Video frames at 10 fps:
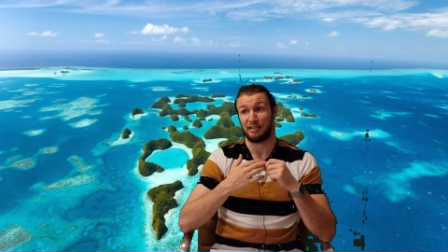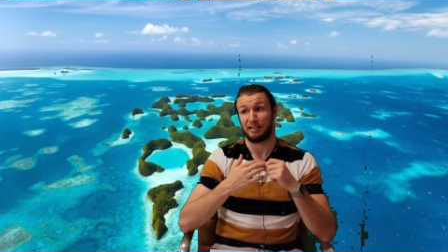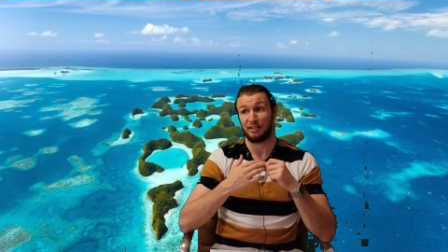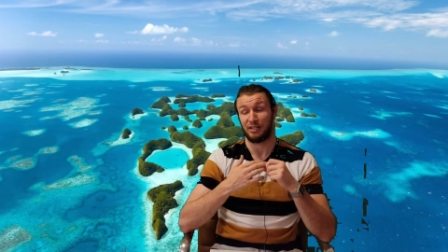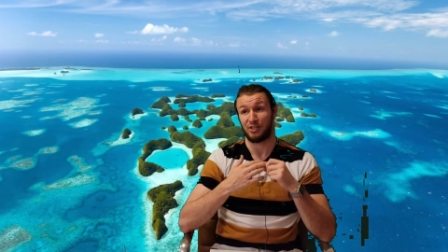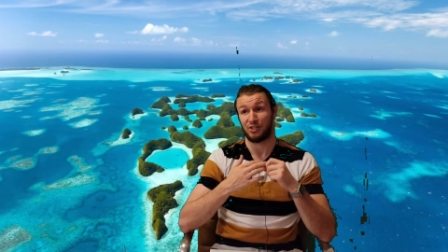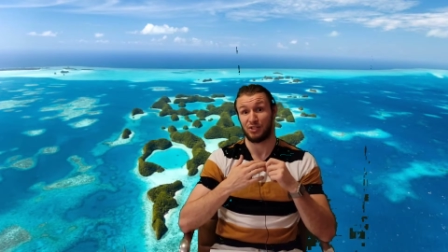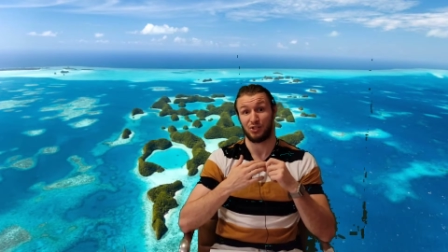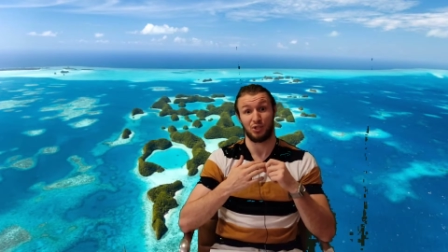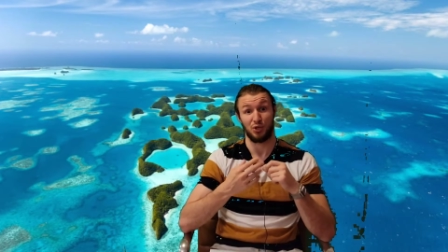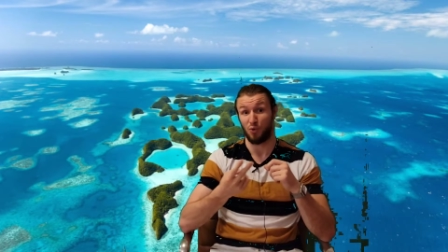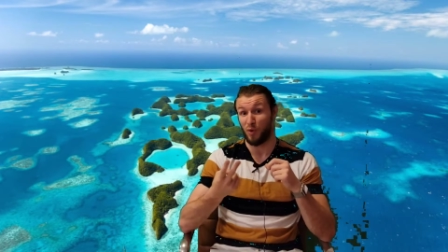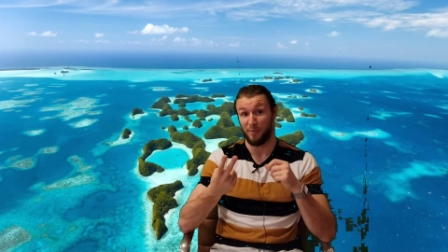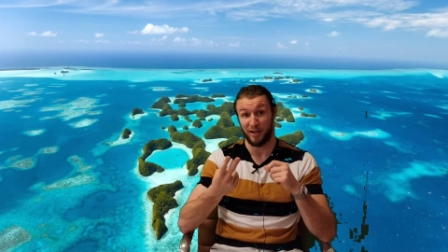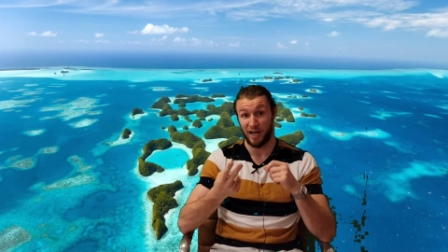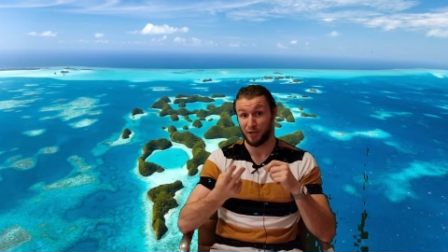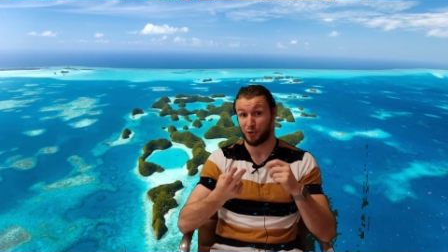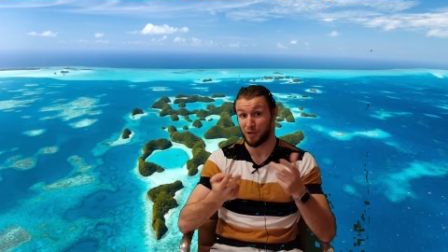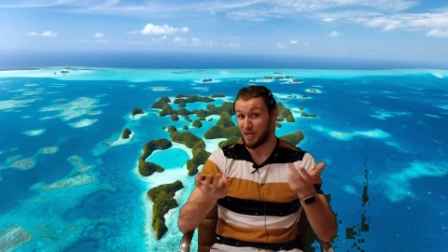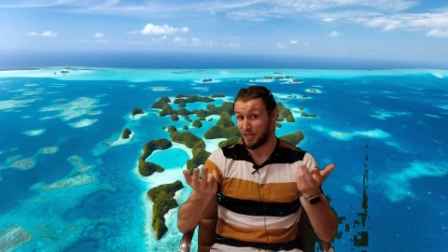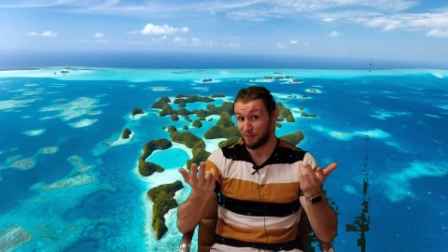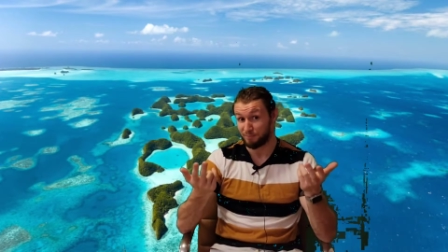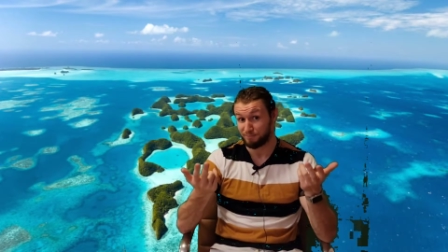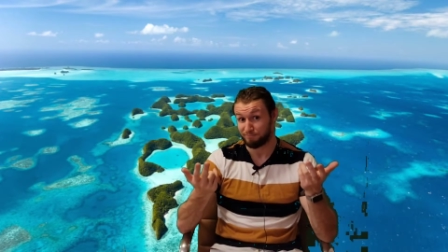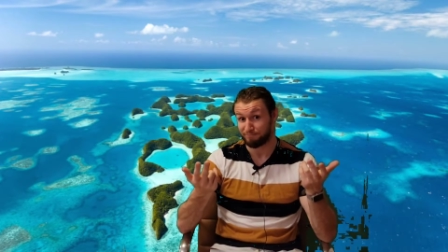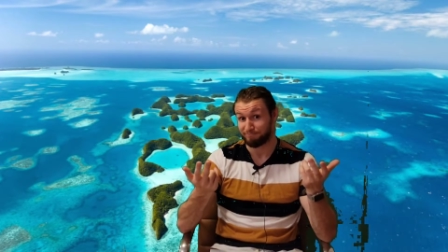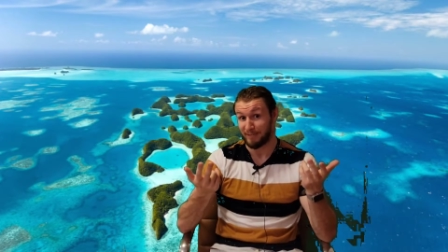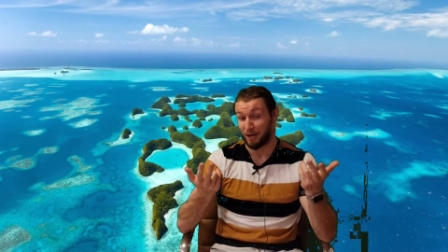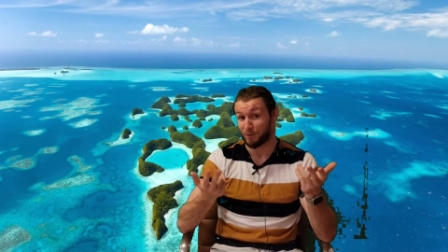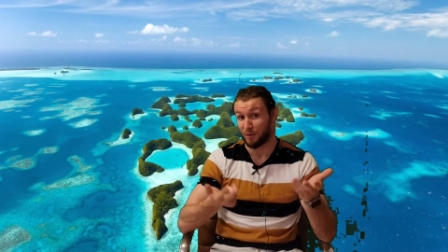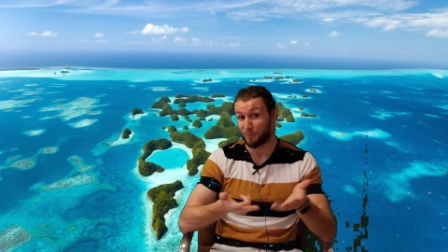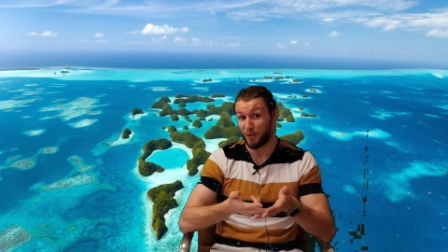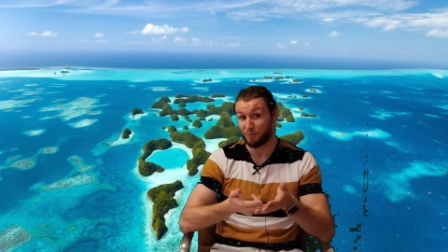There's 2 women on green, outnumbering